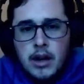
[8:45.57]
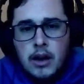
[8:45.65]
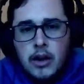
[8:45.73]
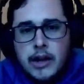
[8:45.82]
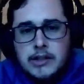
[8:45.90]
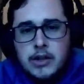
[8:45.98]

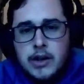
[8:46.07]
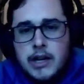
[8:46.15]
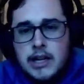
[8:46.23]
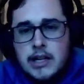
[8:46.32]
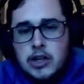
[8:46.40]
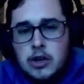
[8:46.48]
Okay, so I
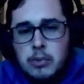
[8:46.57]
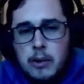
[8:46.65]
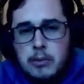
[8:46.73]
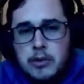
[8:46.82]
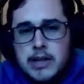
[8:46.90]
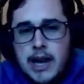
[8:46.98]
need 2
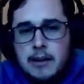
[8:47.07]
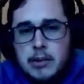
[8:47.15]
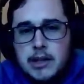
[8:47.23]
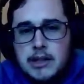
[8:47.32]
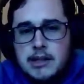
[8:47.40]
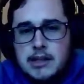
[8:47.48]
purple
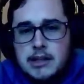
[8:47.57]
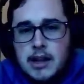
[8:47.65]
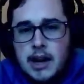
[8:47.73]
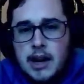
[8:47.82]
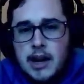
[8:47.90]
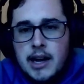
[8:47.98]
tablets.
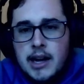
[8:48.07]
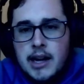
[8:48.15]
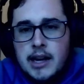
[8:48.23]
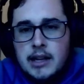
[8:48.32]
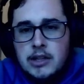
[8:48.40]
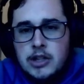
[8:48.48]

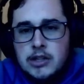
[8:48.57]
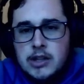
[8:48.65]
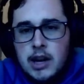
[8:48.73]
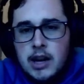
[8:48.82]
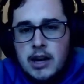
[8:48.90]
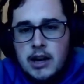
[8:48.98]
I just
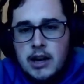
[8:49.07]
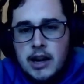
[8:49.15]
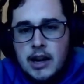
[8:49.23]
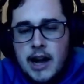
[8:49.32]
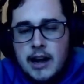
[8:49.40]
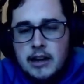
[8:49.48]
got
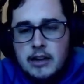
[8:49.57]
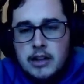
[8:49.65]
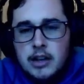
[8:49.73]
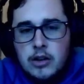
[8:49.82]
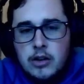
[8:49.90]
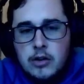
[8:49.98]
an ion
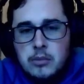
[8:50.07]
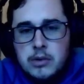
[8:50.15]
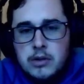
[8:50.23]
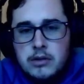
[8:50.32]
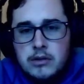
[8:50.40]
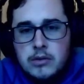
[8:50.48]
cube,
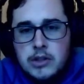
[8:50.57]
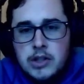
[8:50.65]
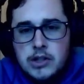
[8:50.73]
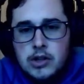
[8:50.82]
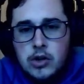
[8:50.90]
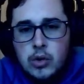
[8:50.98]
which
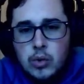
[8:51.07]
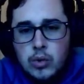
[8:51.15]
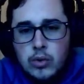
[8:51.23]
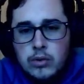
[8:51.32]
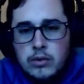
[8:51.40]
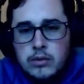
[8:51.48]
is
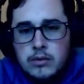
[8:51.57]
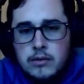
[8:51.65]
cool.